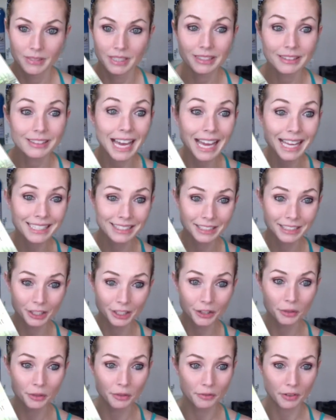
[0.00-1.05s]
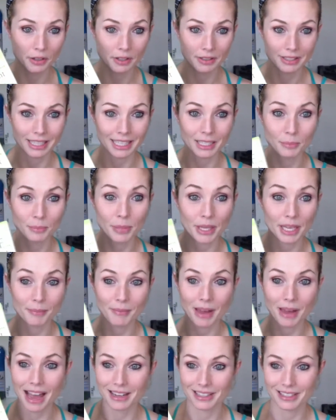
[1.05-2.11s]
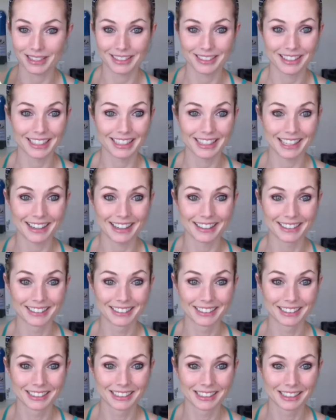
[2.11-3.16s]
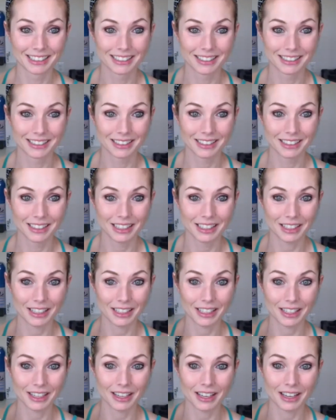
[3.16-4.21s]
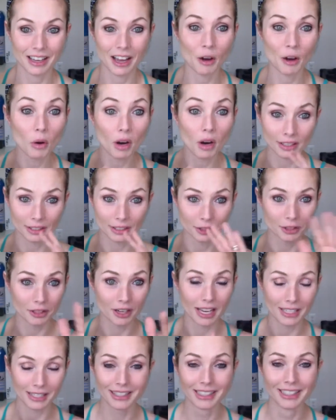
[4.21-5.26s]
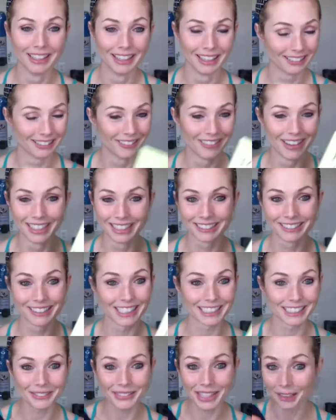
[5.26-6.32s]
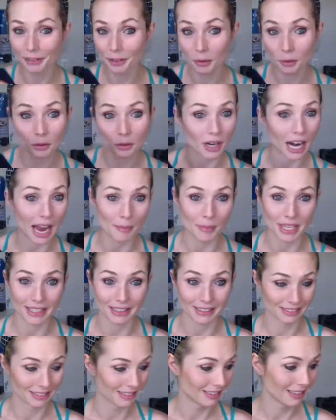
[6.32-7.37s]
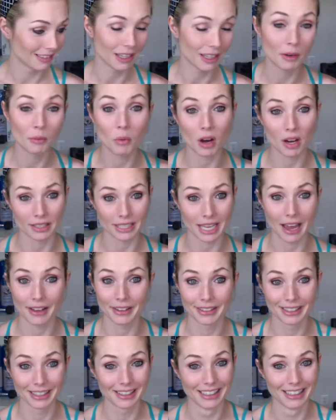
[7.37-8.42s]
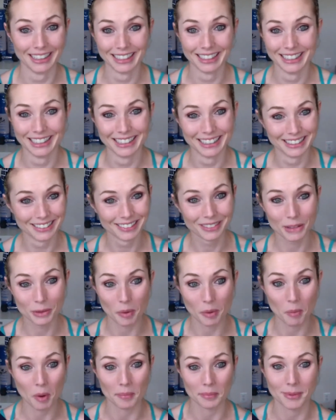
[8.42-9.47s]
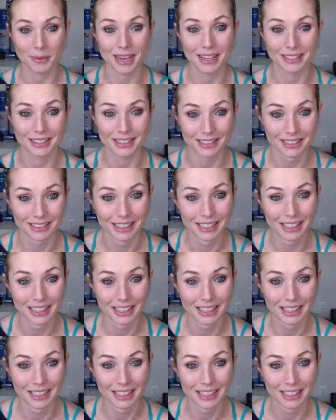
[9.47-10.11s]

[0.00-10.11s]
That's the universe. That's big magic right there. I walked across the waiting room, grabbed it, and walked out with my mom's medicine.